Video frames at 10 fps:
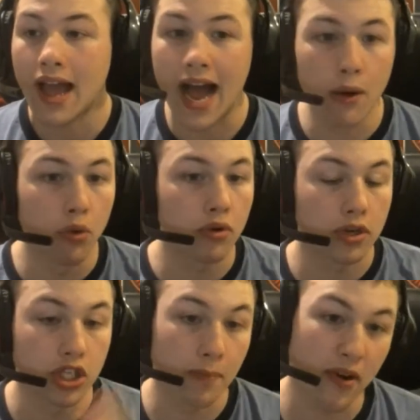I
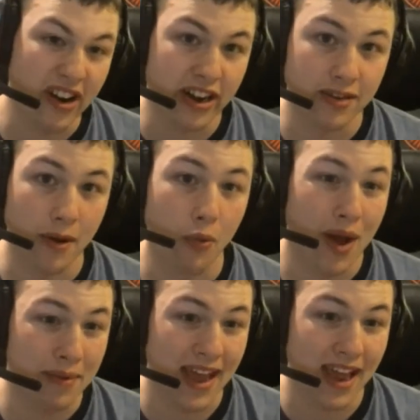will jump right onto my
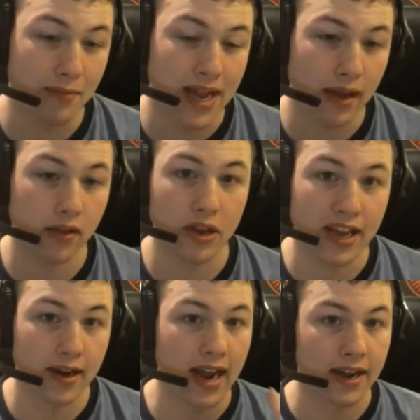webcam next, so you
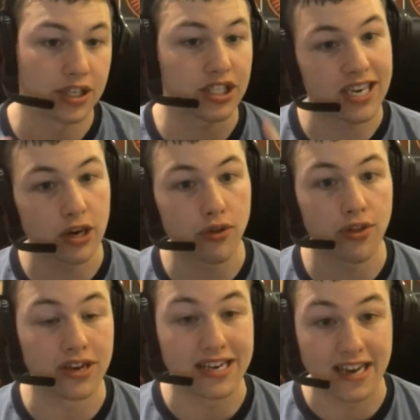can kind of just hear
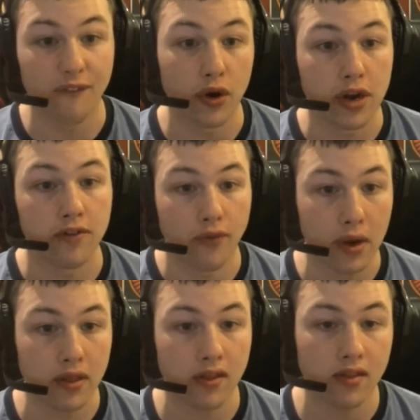the different
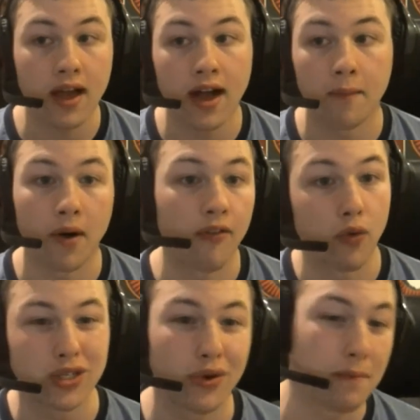voices
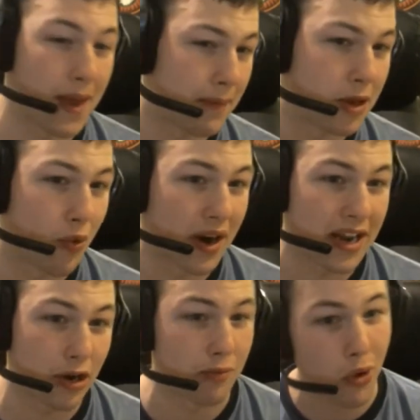of which one maybe you want
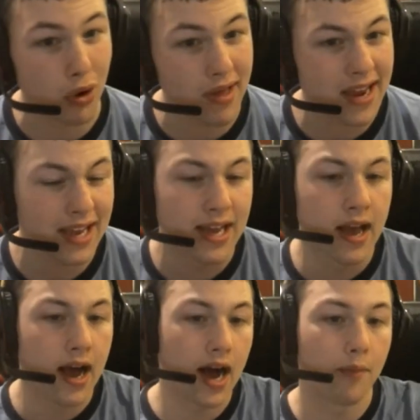to hear more like.
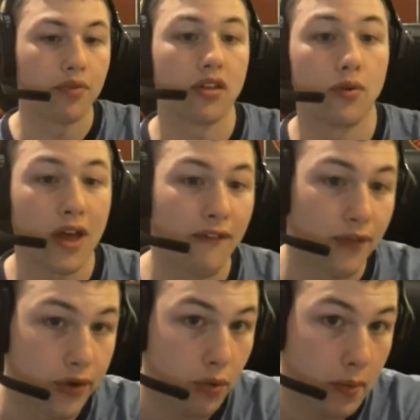So without
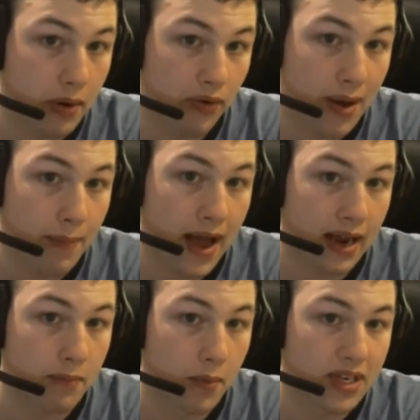further ado, we'll be right
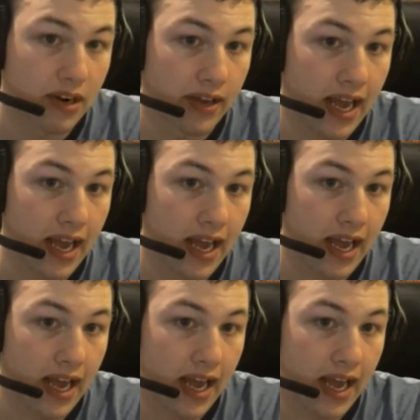back momentarily, guys.